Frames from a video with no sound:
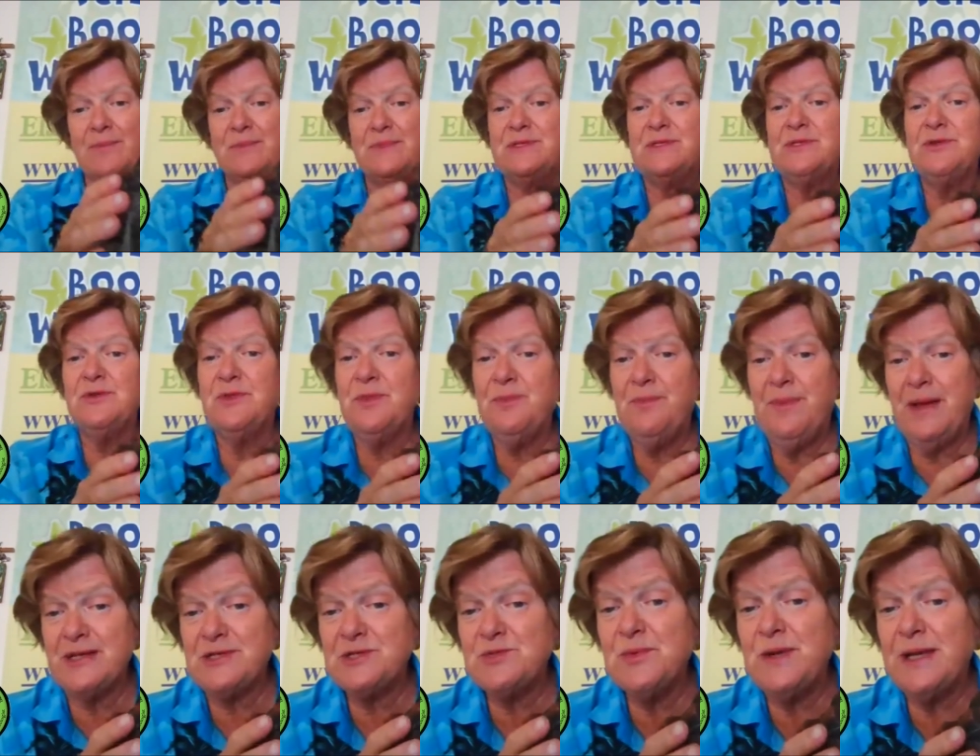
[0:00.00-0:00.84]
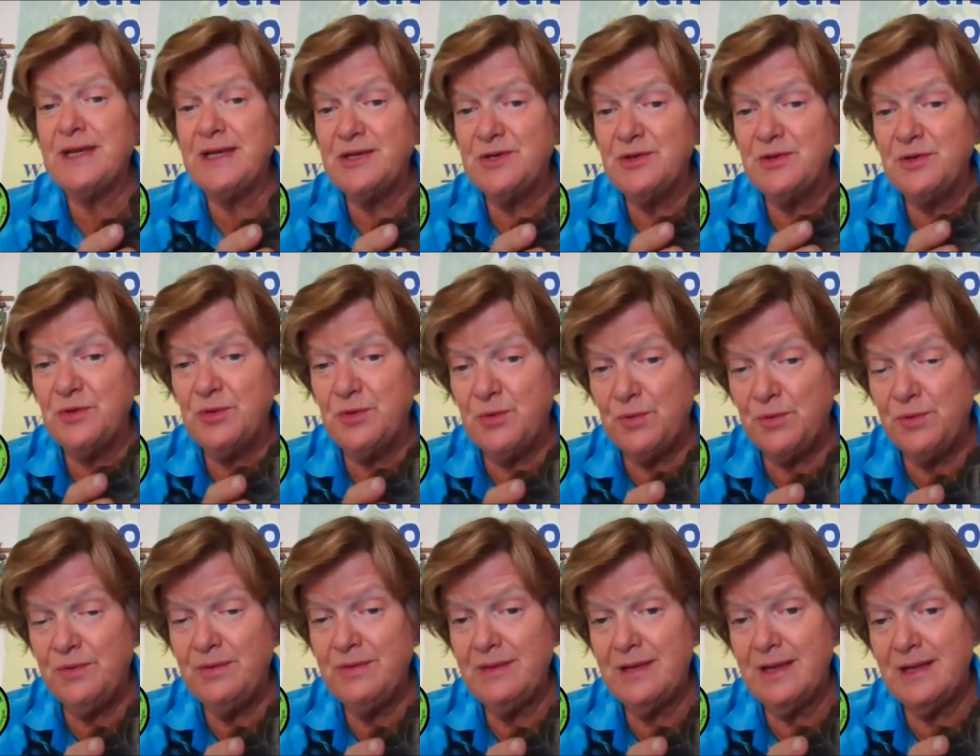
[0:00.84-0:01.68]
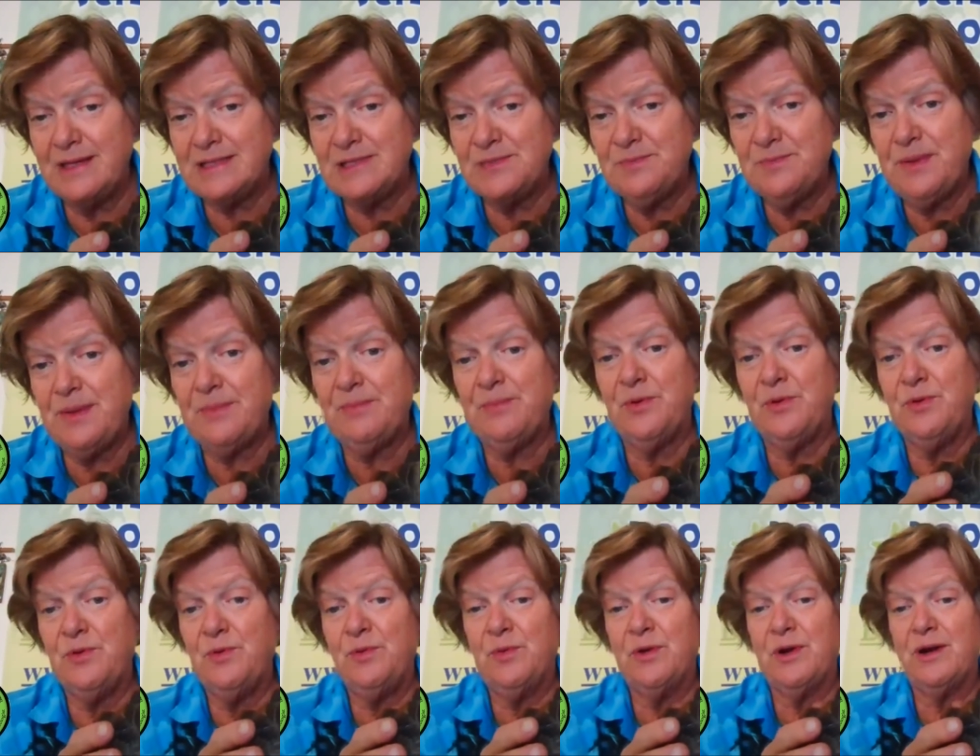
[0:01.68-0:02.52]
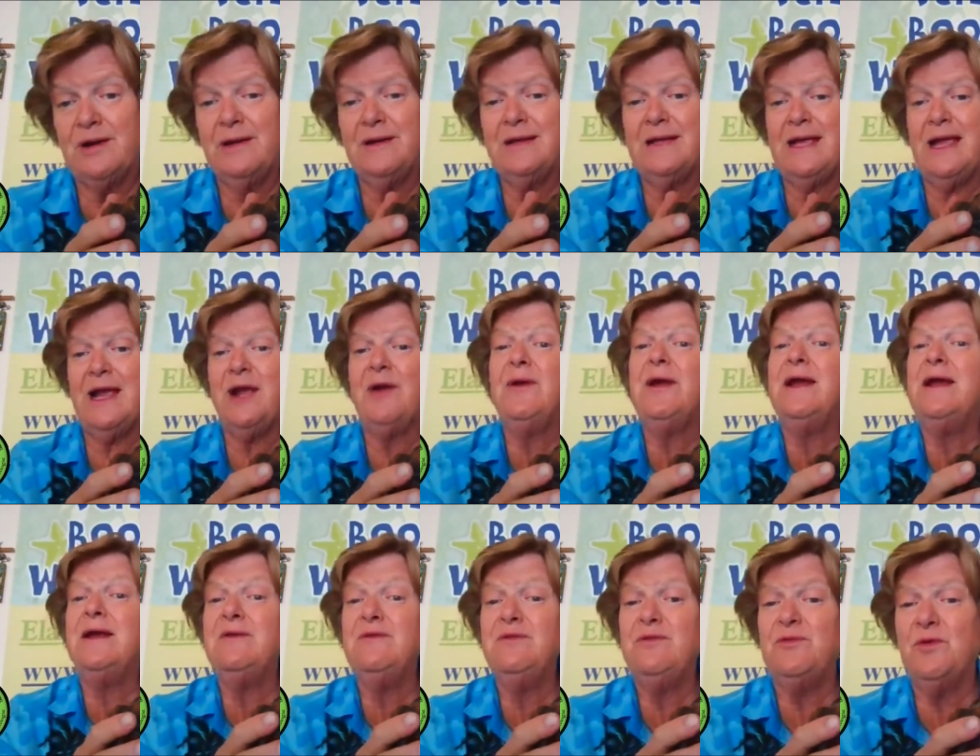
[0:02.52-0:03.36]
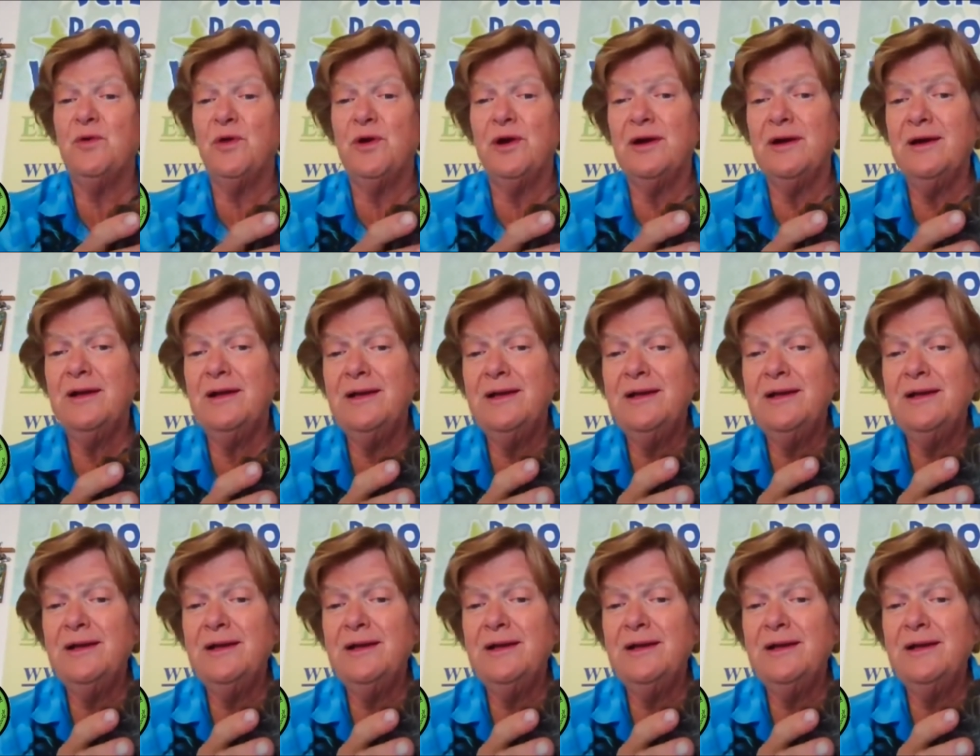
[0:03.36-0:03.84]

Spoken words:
So the best we can do as people who are caring for